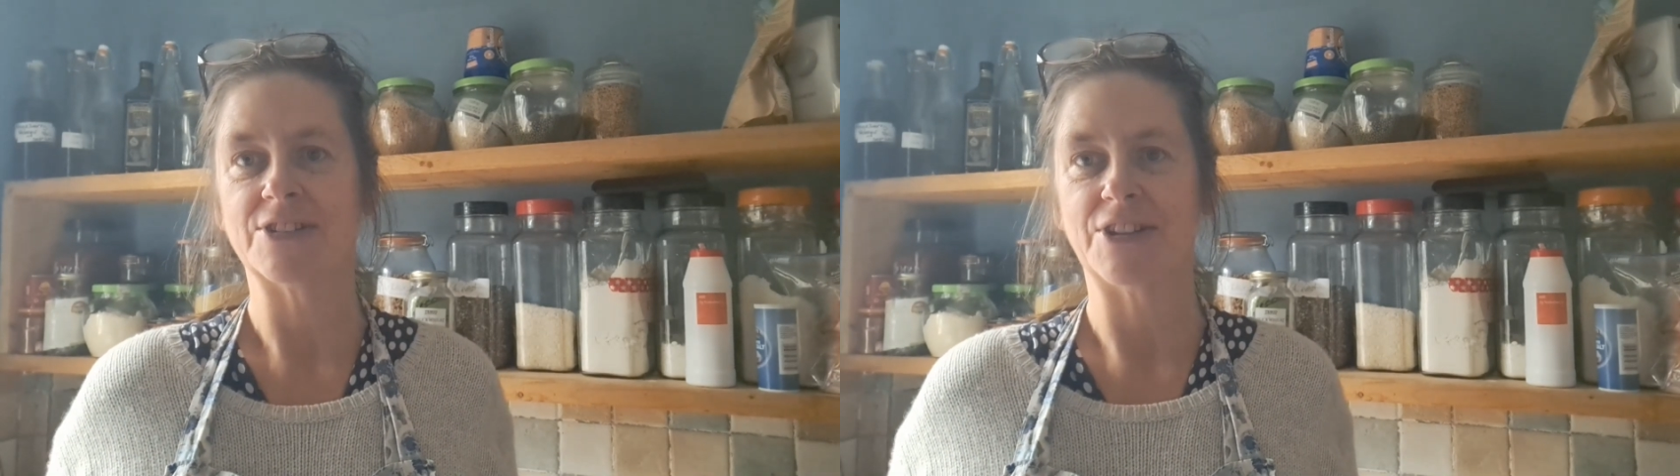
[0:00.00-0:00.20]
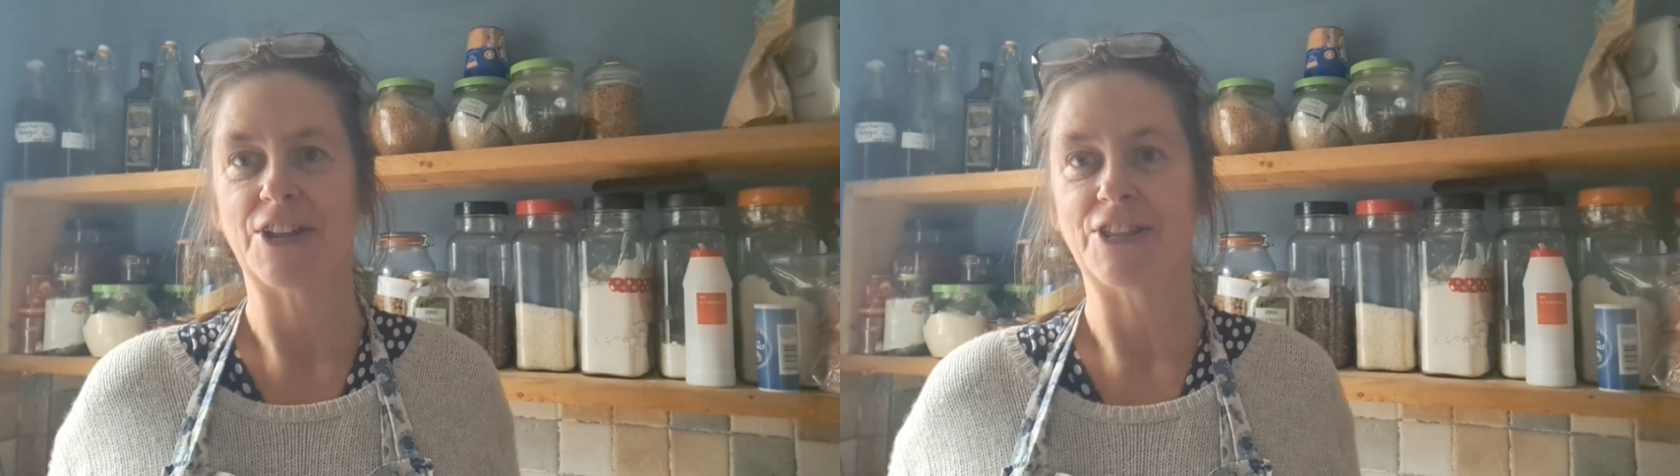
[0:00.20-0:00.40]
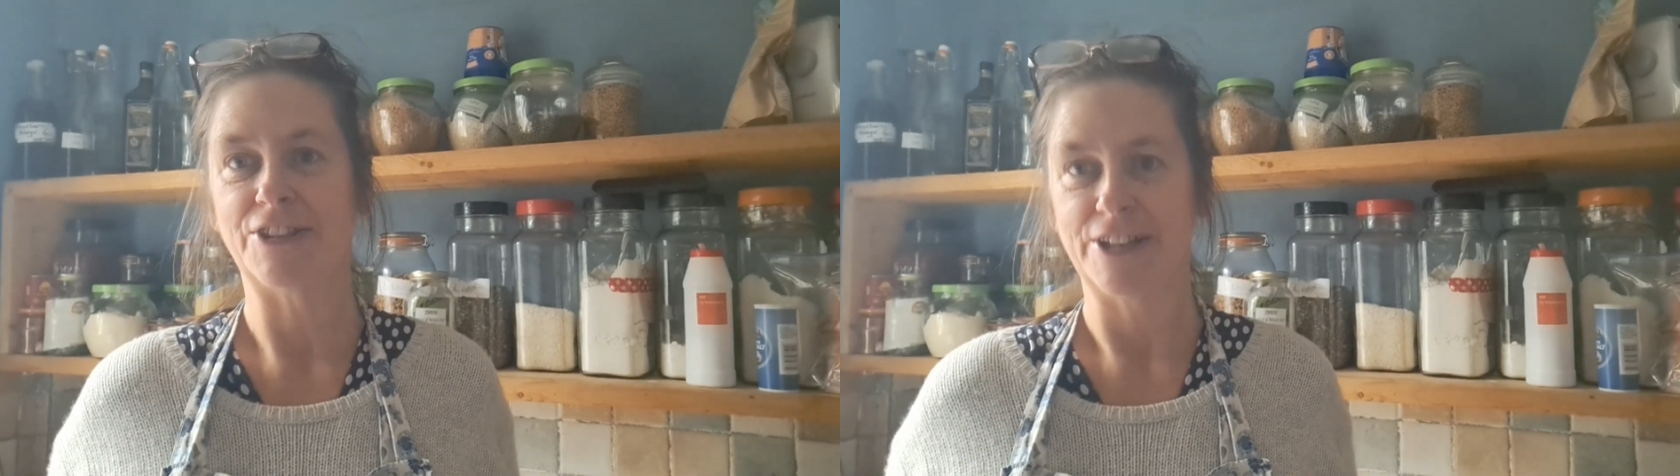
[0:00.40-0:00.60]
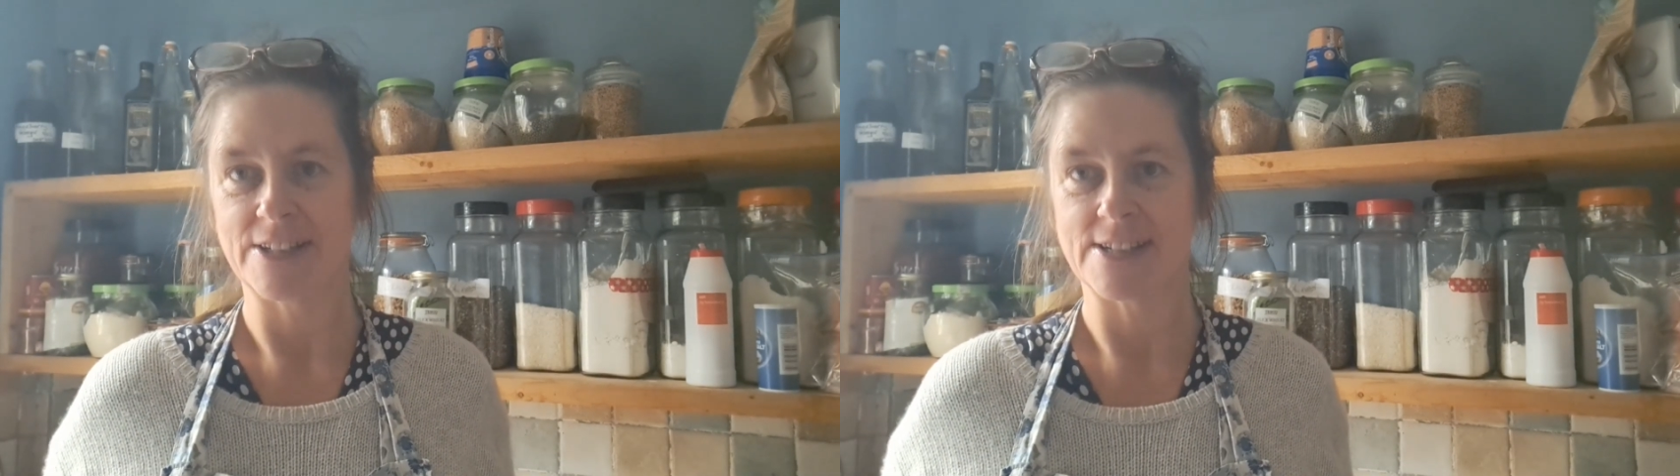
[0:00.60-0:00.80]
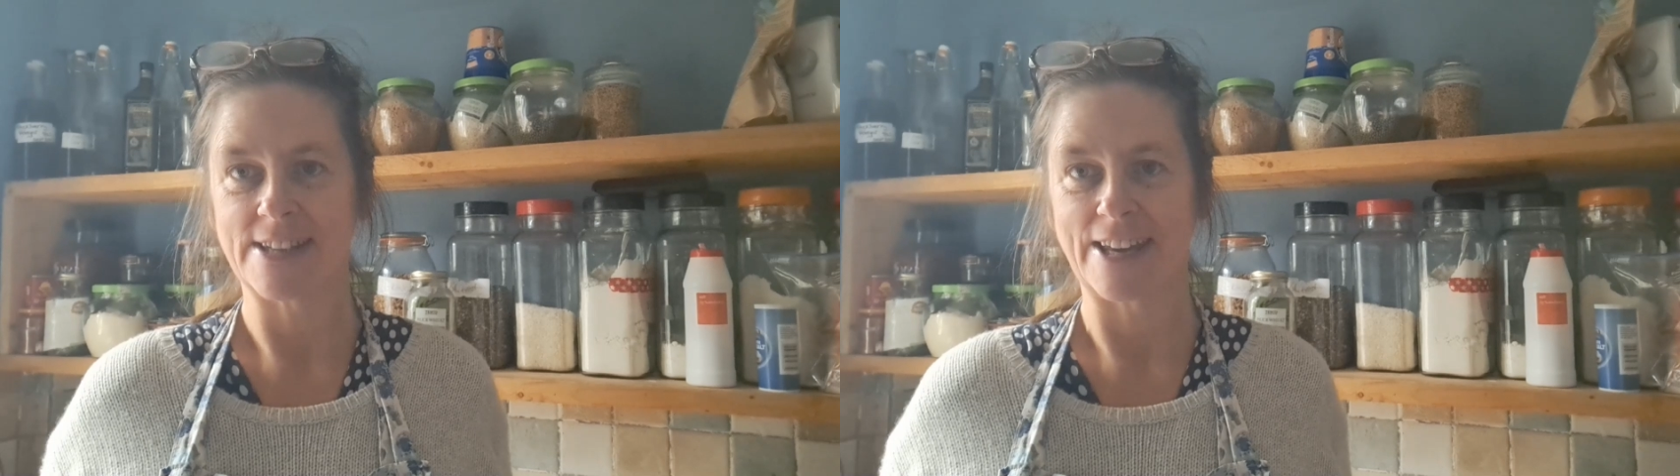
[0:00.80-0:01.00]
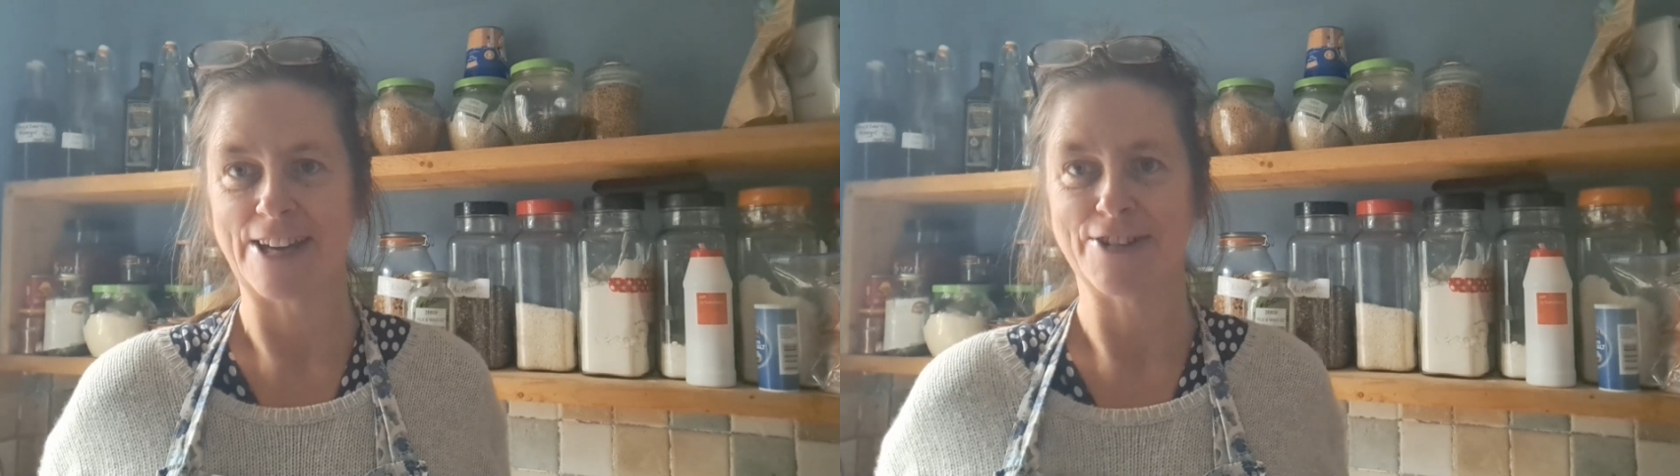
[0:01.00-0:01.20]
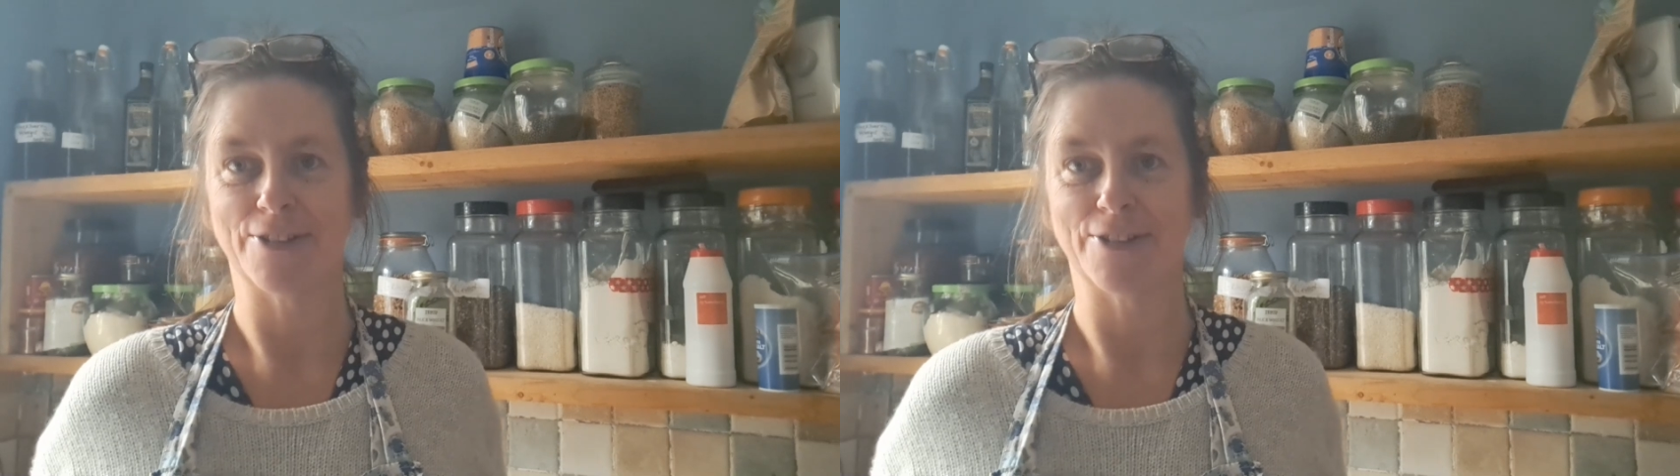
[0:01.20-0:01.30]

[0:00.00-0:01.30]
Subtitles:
to the third stage